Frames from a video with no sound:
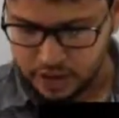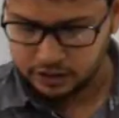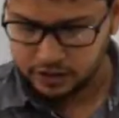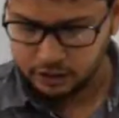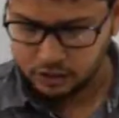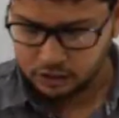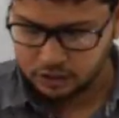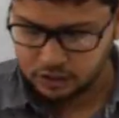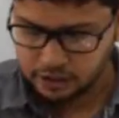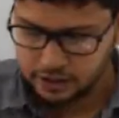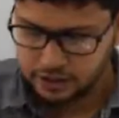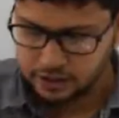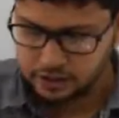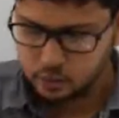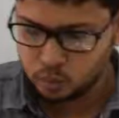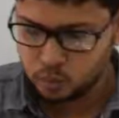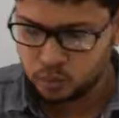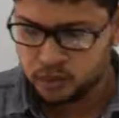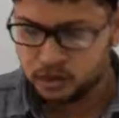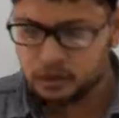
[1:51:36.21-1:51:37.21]

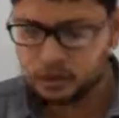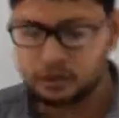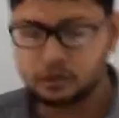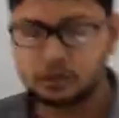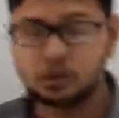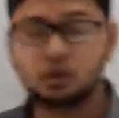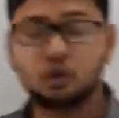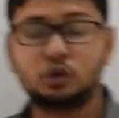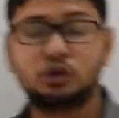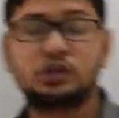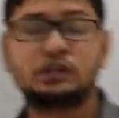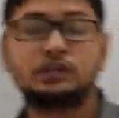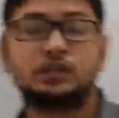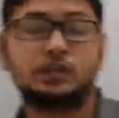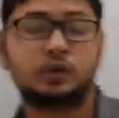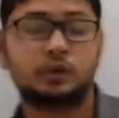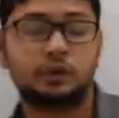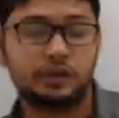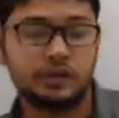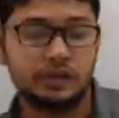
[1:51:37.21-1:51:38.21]
Unorganized Workers Social
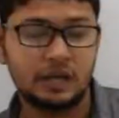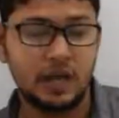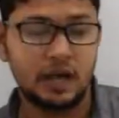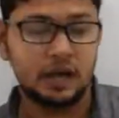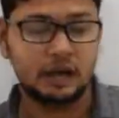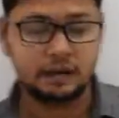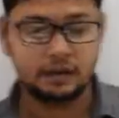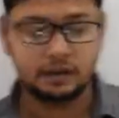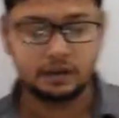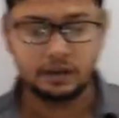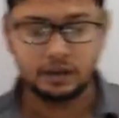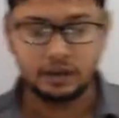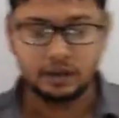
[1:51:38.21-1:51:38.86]
Security Act,